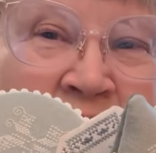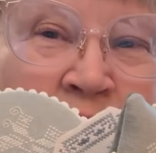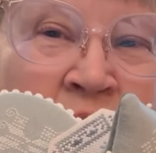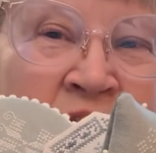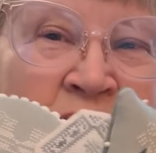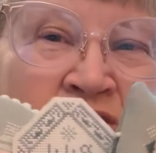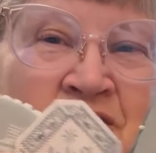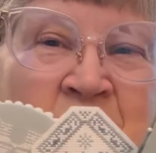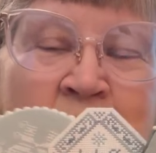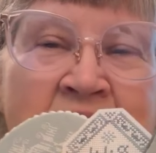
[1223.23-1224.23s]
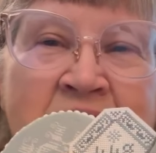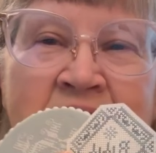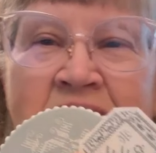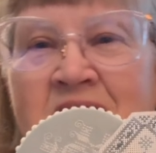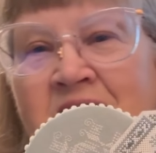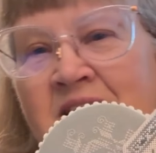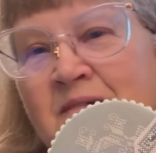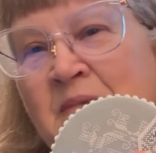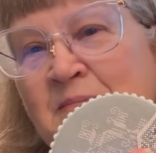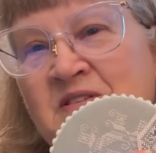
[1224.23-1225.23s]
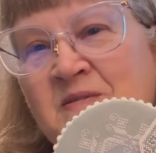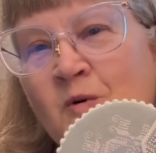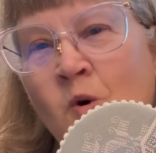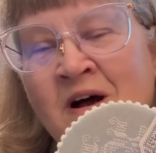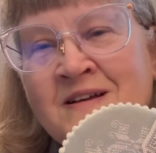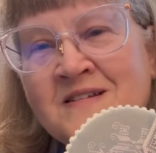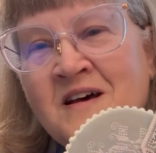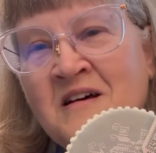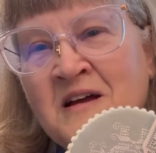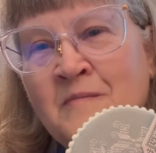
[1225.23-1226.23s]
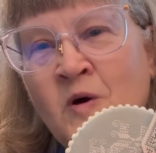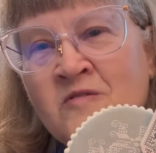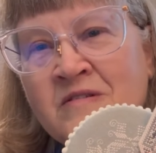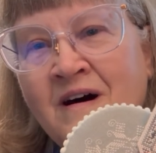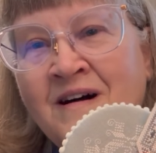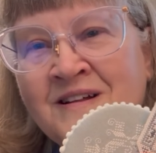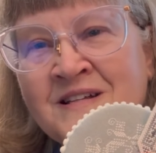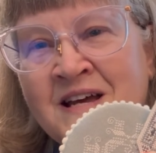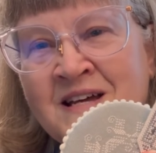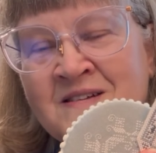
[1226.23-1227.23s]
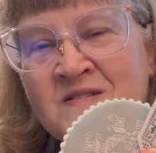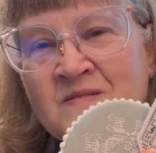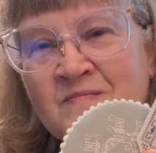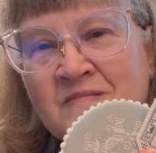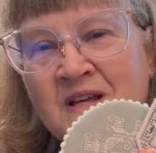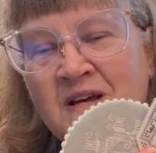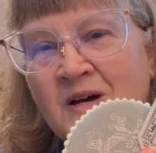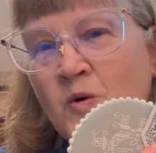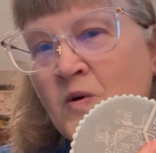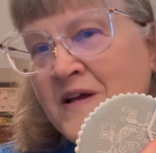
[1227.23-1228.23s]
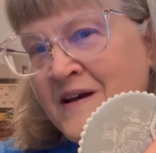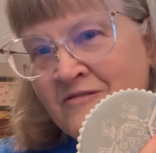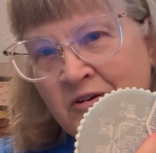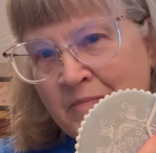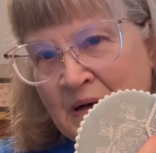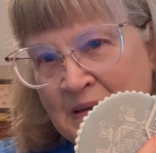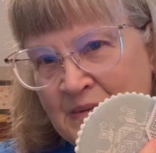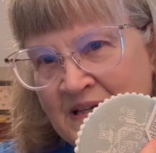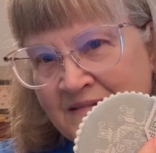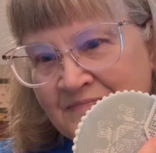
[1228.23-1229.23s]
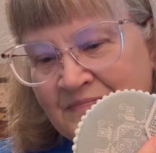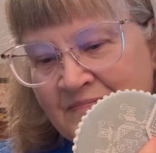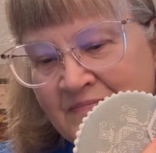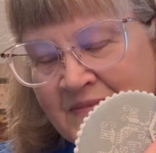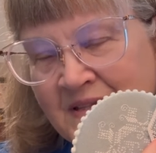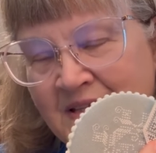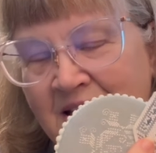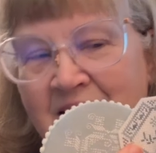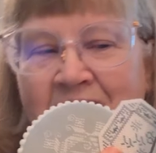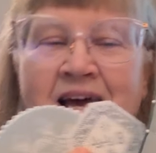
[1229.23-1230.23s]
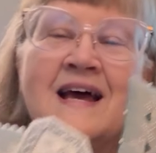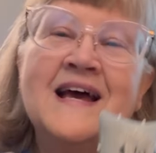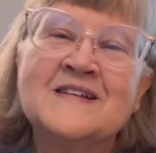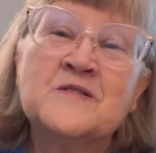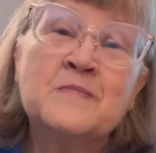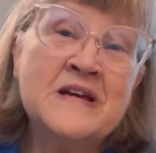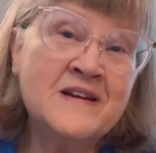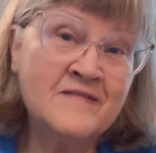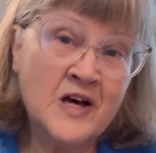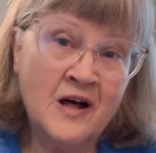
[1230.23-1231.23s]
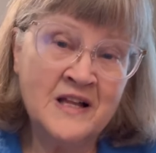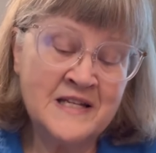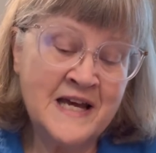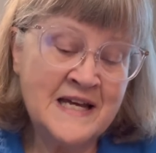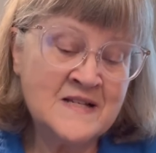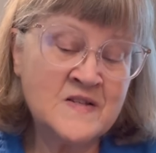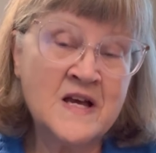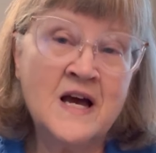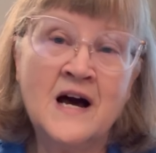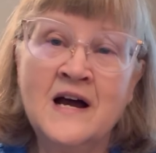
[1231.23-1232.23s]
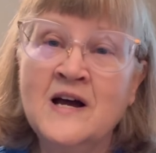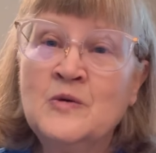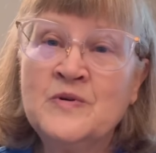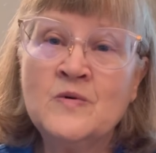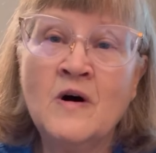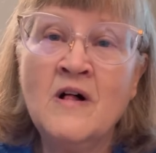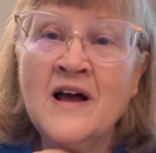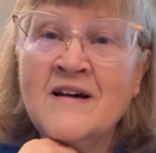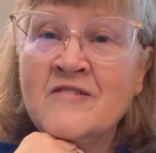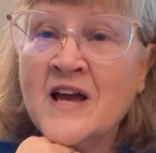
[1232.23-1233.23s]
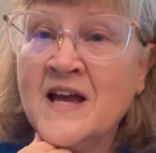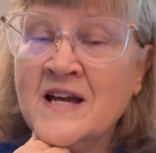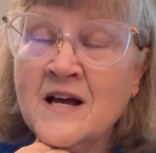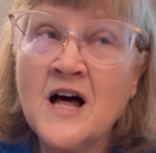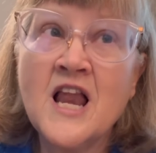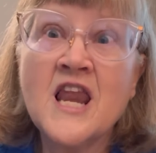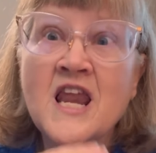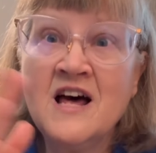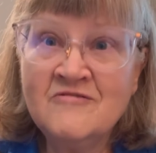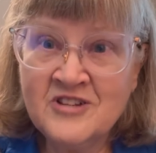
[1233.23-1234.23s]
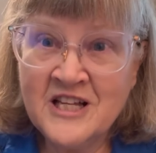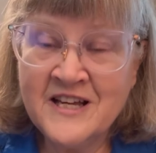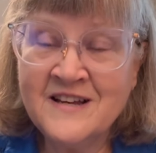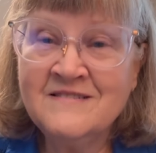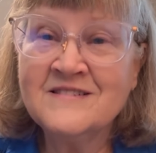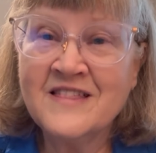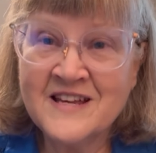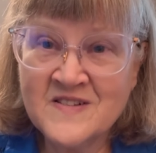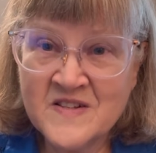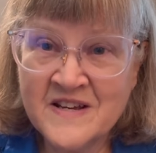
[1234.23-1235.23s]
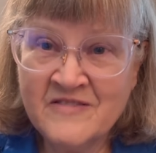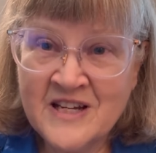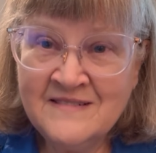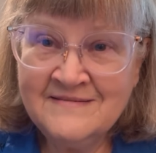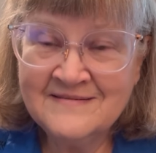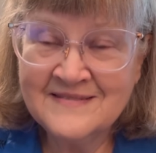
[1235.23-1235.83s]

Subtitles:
or you're just spending maybe some quiet time over the holidays, whatever it might be. And speaking of the holidays, I hope you all have a lovely Thanksgiving,